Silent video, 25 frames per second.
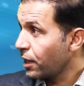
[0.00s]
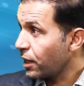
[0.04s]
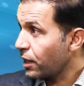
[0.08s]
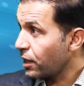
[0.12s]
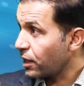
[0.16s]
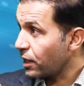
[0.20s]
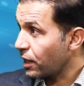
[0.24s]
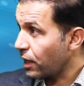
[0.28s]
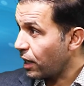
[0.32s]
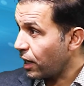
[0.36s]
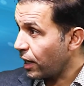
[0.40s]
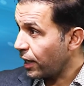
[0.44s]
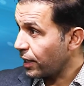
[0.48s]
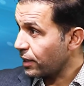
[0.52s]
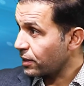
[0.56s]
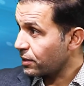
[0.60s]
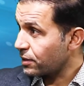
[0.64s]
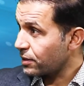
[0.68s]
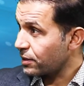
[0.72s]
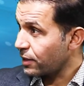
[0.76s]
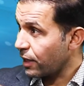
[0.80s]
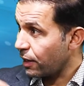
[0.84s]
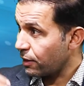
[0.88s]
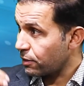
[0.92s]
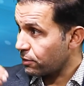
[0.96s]
the
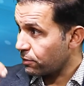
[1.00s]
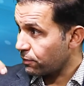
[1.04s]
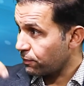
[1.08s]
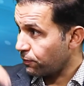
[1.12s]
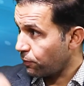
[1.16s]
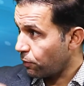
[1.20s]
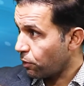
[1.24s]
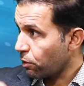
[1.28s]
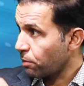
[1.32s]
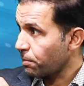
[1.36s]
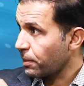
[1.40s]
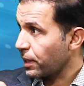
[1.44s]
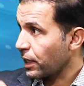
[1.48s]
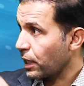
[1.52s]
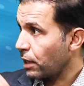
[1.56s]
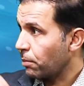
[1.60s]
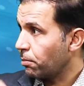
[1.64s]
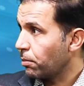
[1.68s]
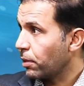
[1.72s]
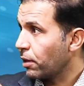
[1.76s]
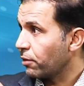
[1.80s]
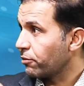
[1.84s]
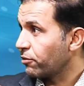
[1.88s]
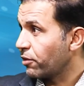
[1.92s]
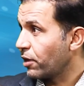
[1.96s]
ice that's forming
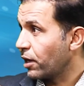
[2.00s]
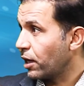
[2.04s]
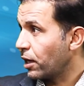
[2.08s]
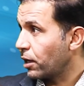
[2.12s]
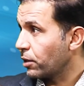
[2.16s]
above the